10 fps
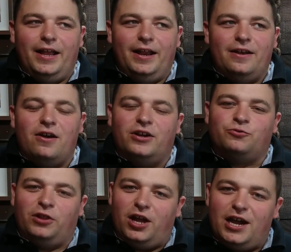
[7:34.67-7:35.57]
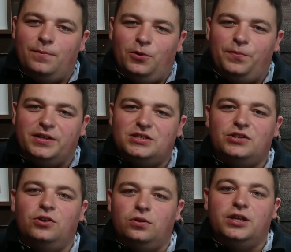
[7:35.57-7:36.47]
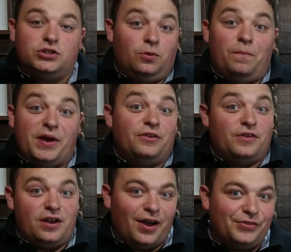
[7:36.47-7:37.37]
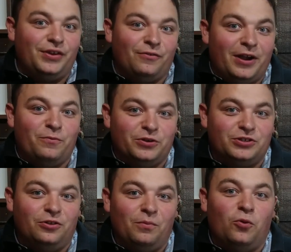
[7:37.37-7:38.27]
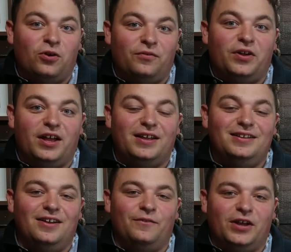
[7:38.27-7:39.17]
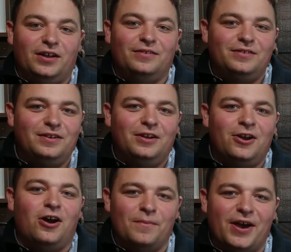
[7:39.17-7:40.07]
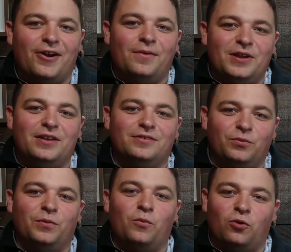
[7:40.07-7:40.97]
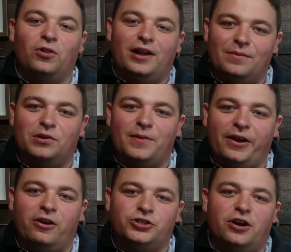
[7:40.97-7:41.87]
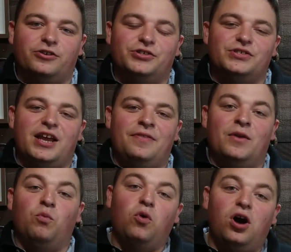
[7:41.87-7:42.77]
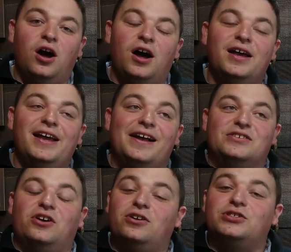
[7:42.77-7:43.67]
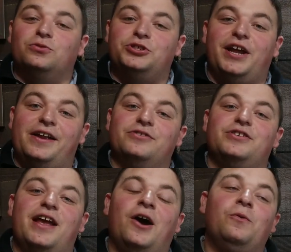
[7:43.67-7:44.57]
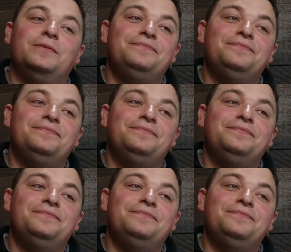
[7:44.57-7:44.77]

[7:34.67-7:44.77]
not as reliable, but it's still better than nothing, right? We're still more of a combat army, and we're more reliable to make our charges. And then WA has also changed. Now,